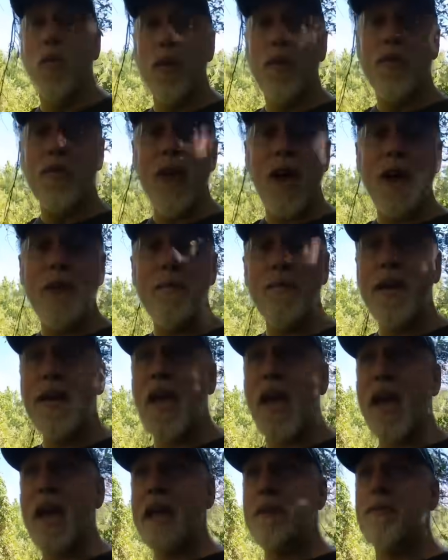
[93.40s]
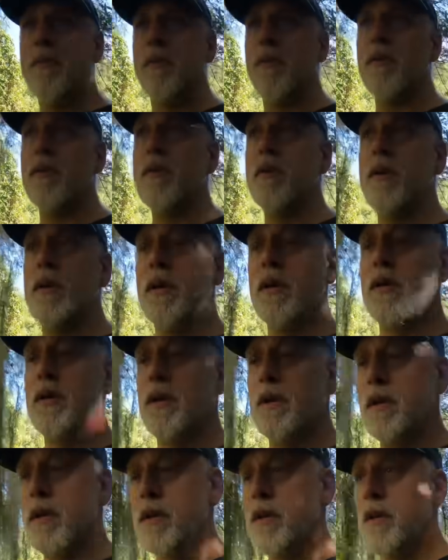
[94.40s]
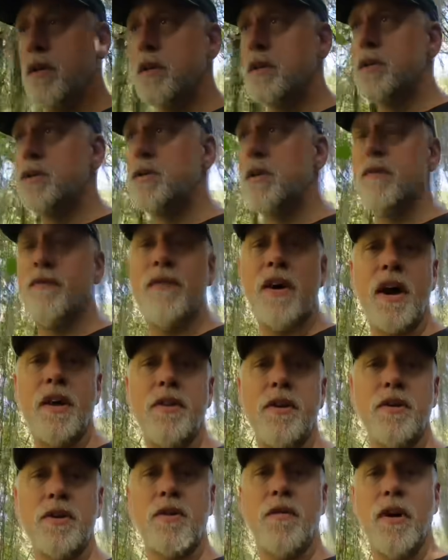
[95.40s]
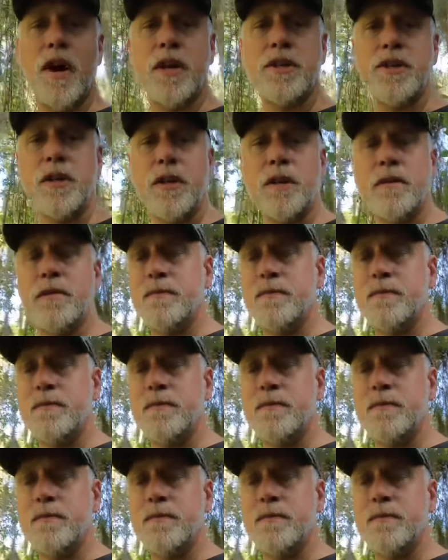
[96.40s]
would they be able to find their direction?